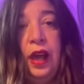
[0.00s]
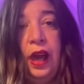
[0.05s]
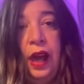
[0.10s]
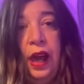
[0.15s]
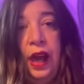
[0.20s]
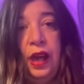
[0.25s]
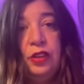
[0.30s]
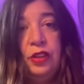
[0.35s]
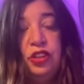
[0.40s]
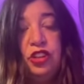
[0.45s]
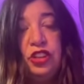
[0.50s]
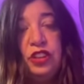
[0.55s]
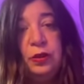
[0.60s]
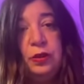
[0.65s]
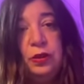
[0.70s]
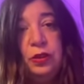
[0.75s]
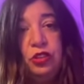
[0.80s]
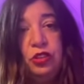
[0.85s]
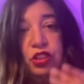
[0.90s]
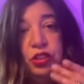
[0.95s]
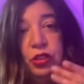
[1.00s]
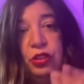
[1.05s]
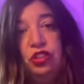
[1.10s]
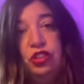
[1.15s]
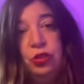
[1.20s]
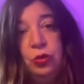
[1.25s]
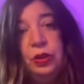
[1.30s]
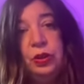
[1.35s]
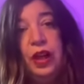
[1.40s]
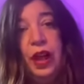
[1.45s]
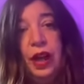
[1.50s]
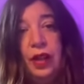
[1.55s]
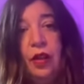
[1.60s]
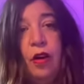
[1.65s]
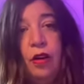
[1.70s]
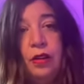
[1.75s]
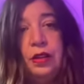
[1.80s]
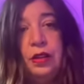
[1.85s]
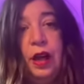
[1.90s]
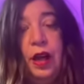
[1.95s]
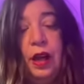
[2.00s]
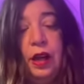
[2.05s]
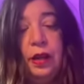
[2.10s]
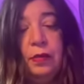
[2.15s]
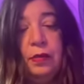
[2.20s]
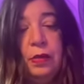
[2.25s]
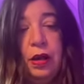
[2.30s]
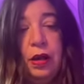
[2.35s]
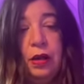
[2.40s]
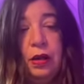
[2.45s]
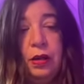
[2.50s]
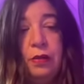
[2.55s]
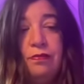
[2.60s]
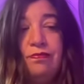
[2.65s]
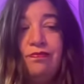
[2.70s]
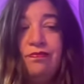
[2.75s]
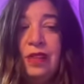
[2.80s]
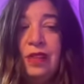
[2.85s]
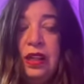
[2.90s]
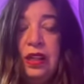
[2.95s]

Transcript: And she, she, she really had a hard time um,